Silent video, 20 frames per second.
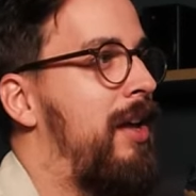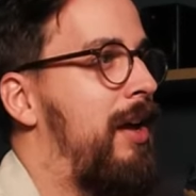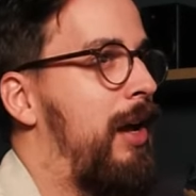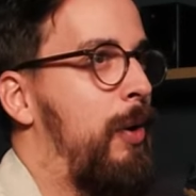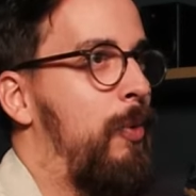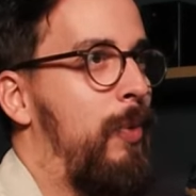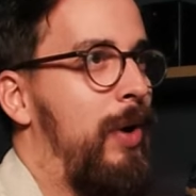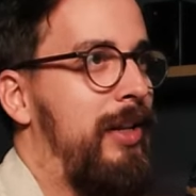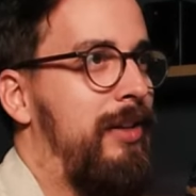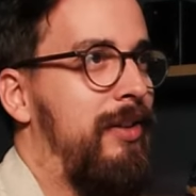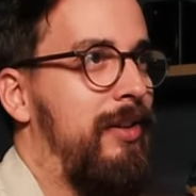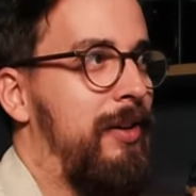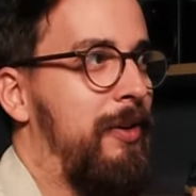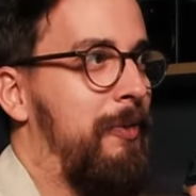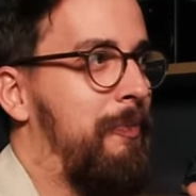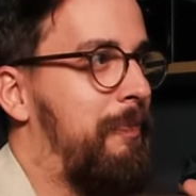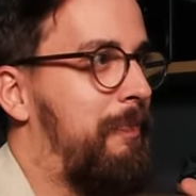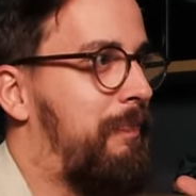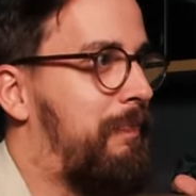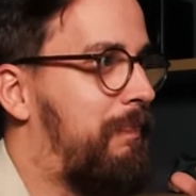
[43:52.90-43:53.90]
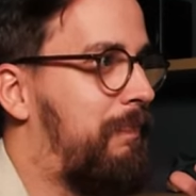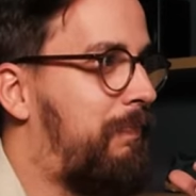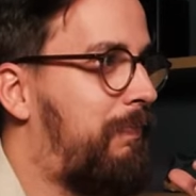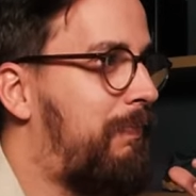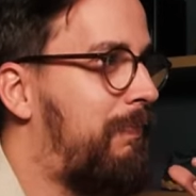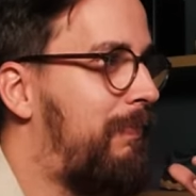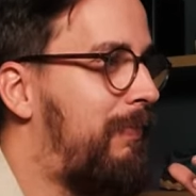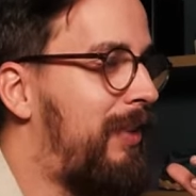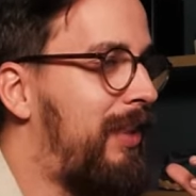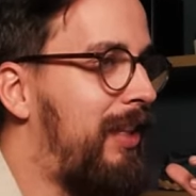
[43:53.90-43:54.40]
whether
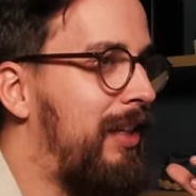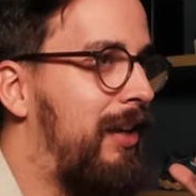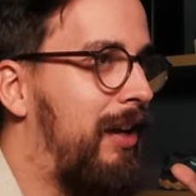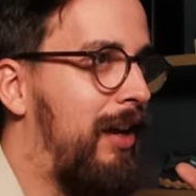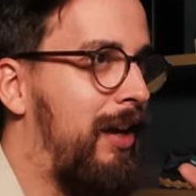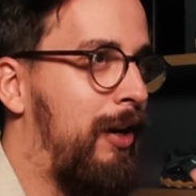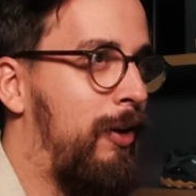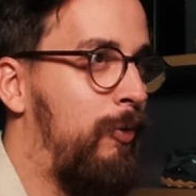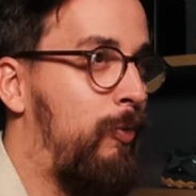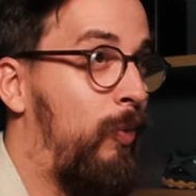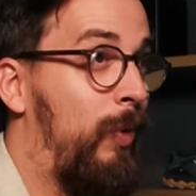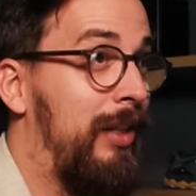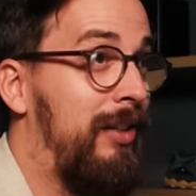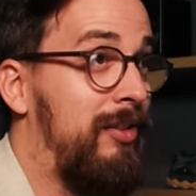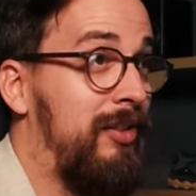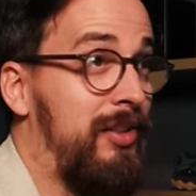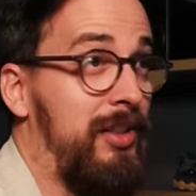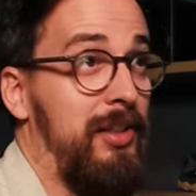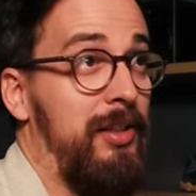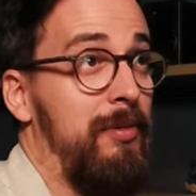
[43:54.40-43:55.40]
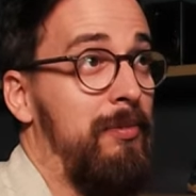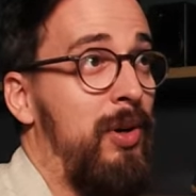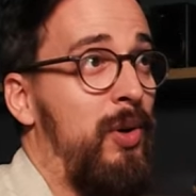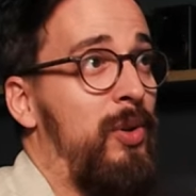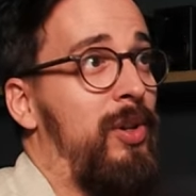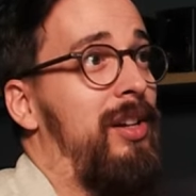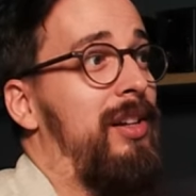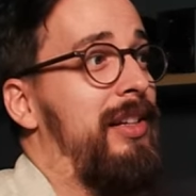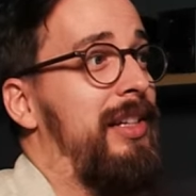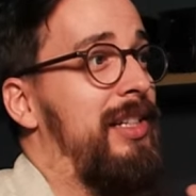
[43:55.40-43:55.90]
the
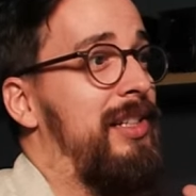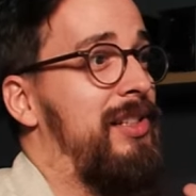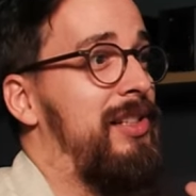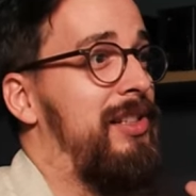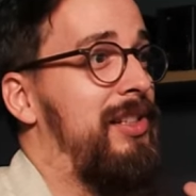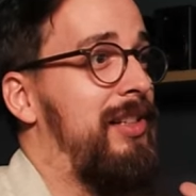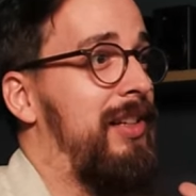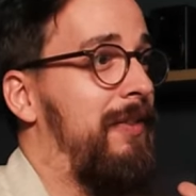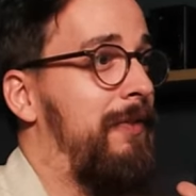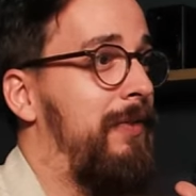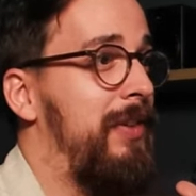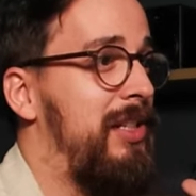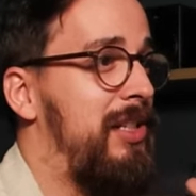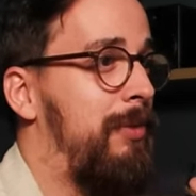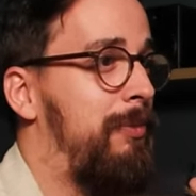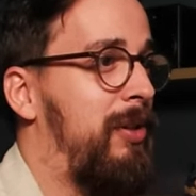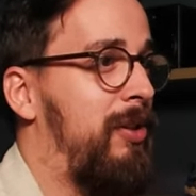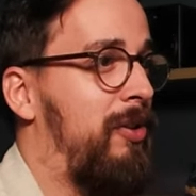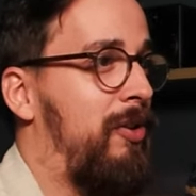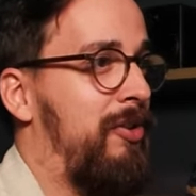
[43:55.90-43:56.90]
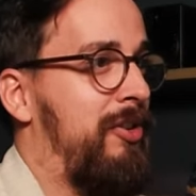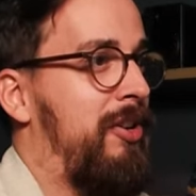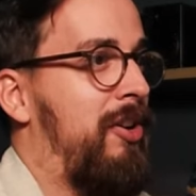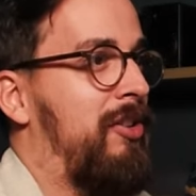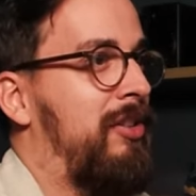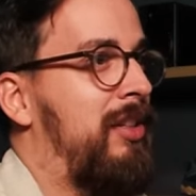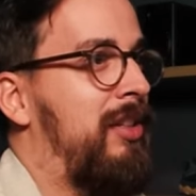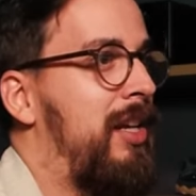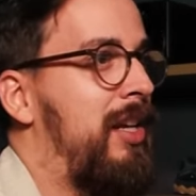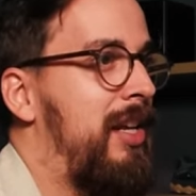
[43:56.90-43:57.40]
modal is visible or
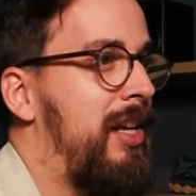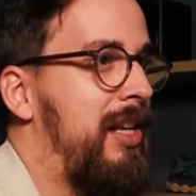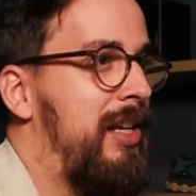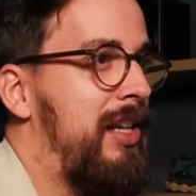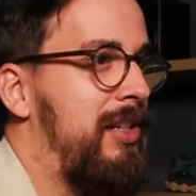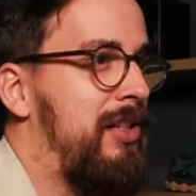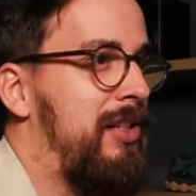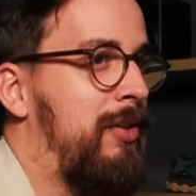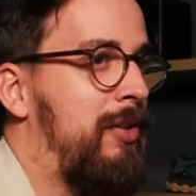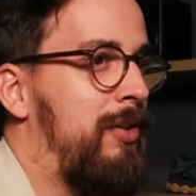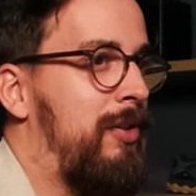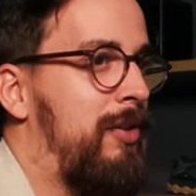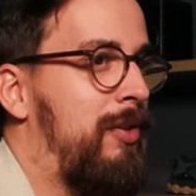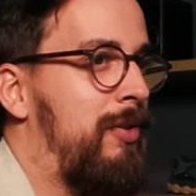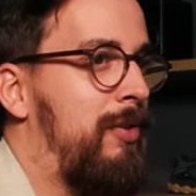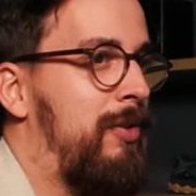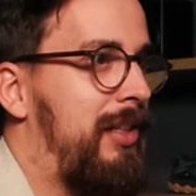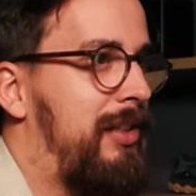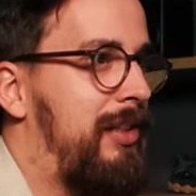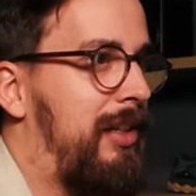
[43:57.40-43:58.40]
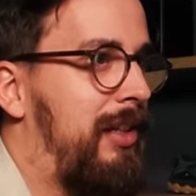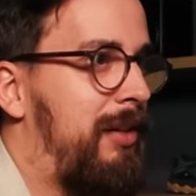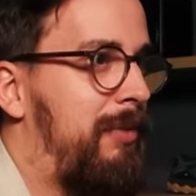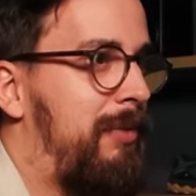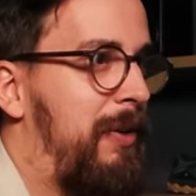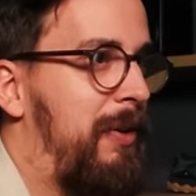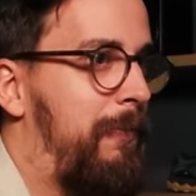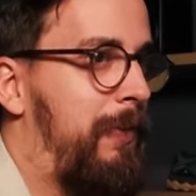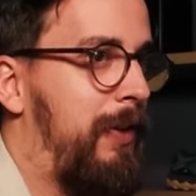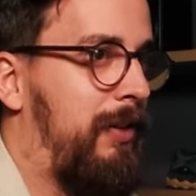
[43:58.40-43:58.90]
not. So let
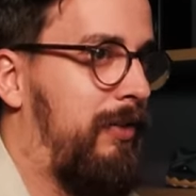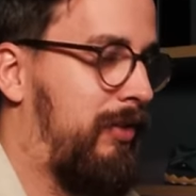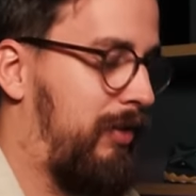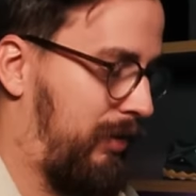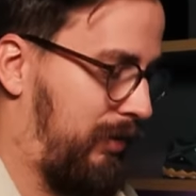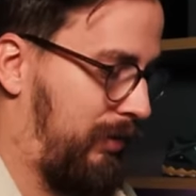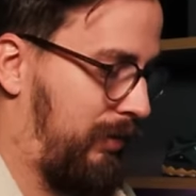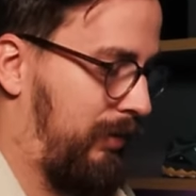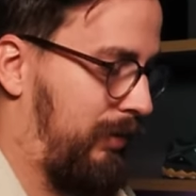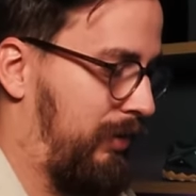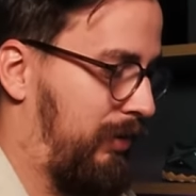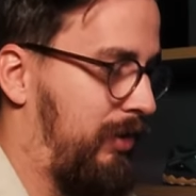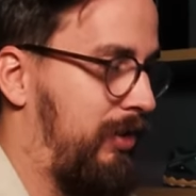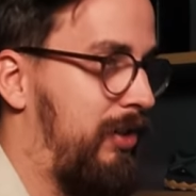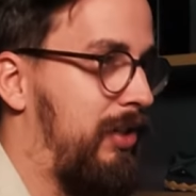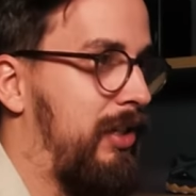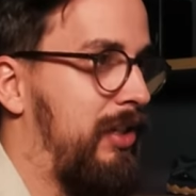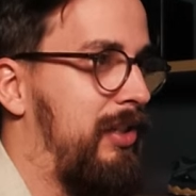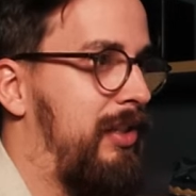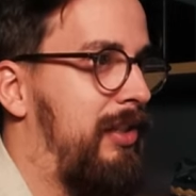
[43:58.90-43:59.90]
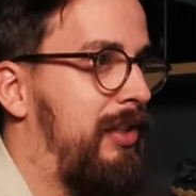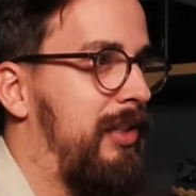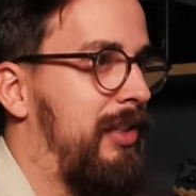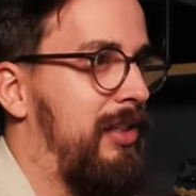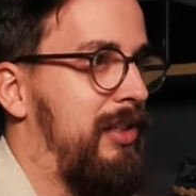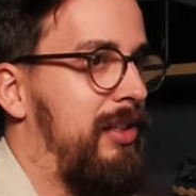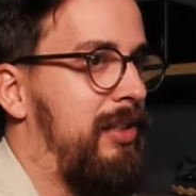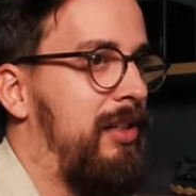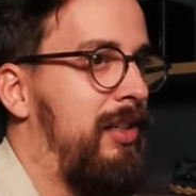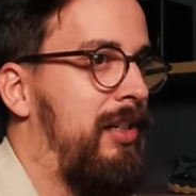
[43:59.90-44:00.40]
me filter just
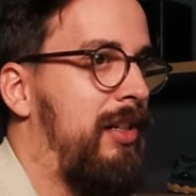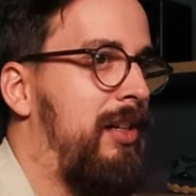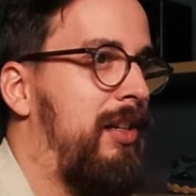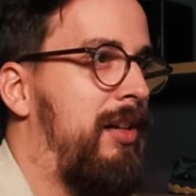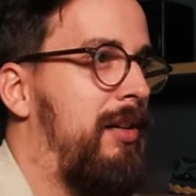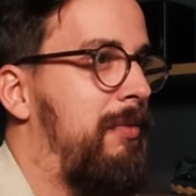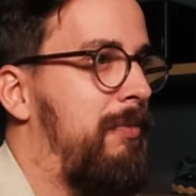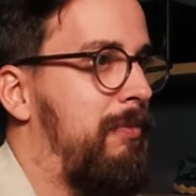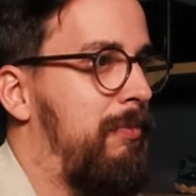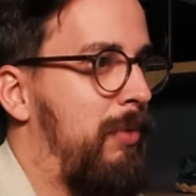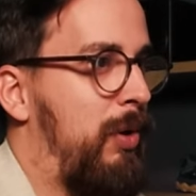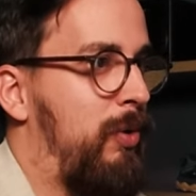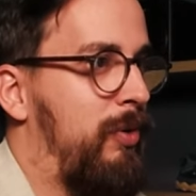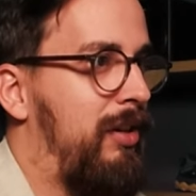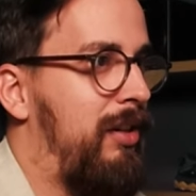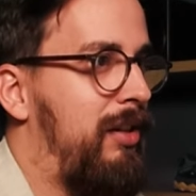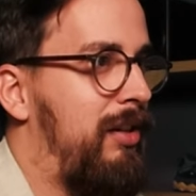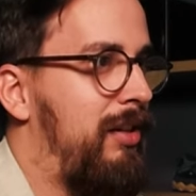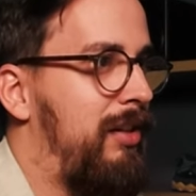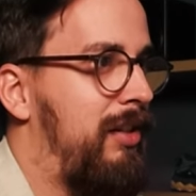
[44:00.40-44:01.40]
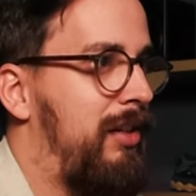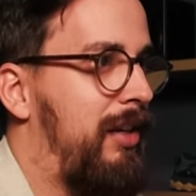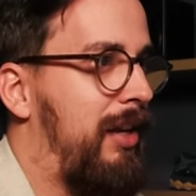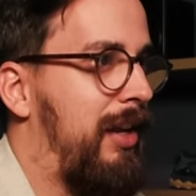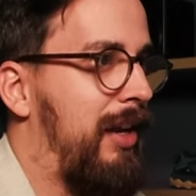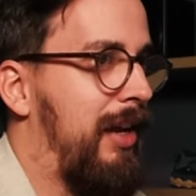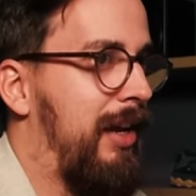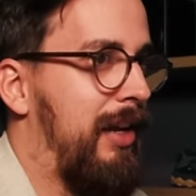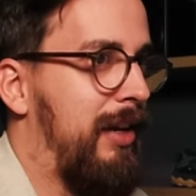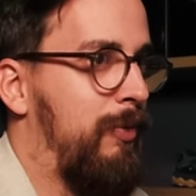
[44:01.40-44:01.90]
this modal,
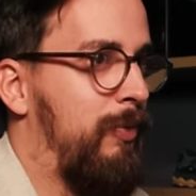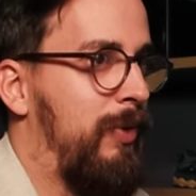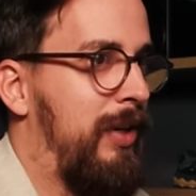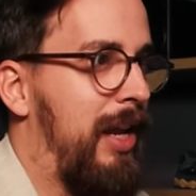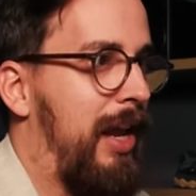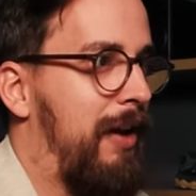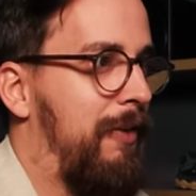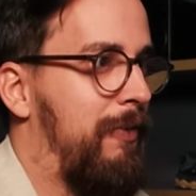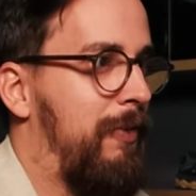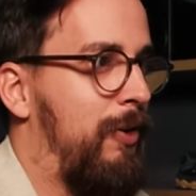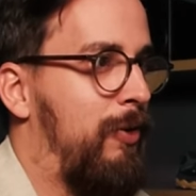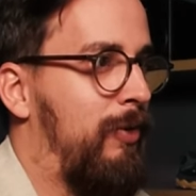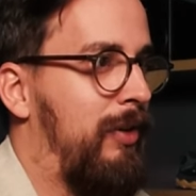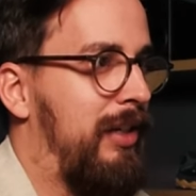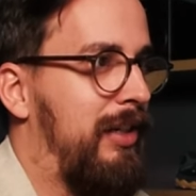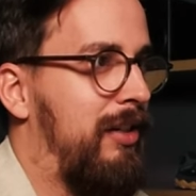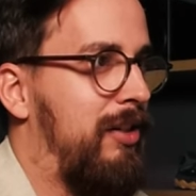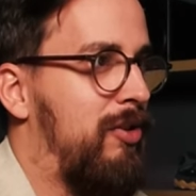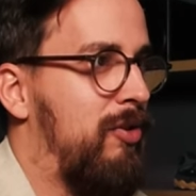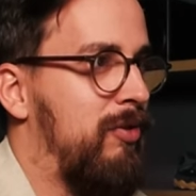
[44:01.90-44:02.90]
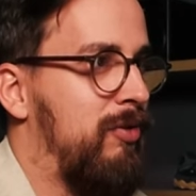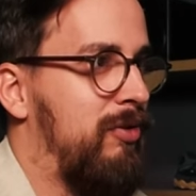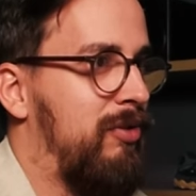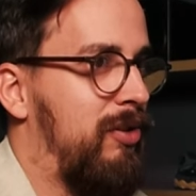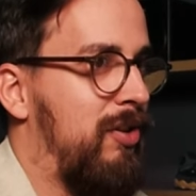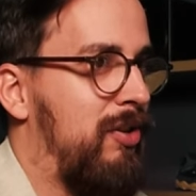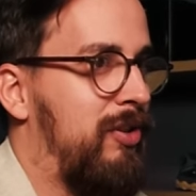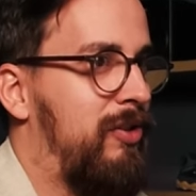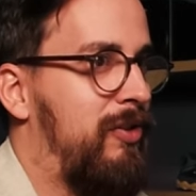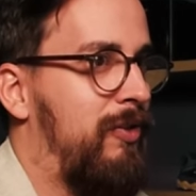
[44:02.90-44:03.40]
and we have only the console
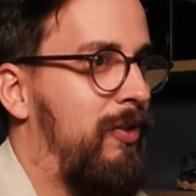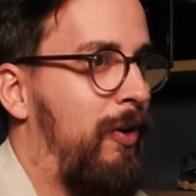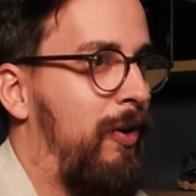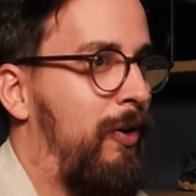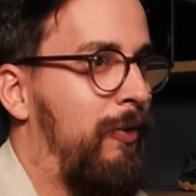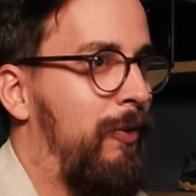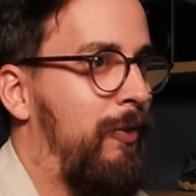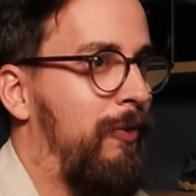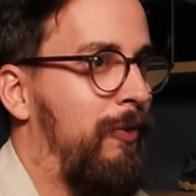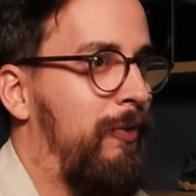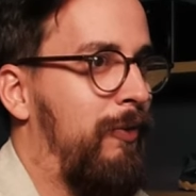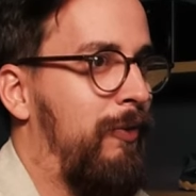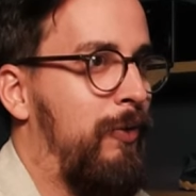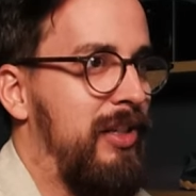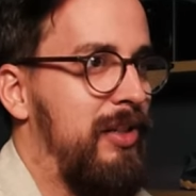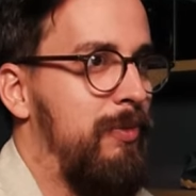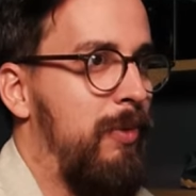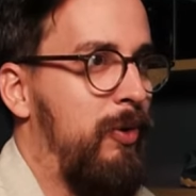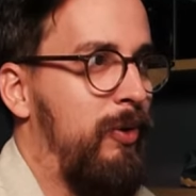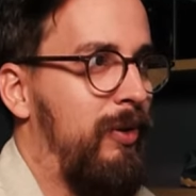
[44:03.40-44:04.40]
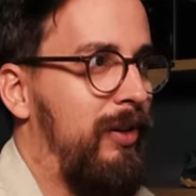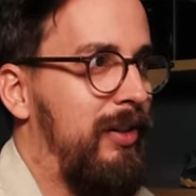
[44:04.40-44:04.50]
logs for this modal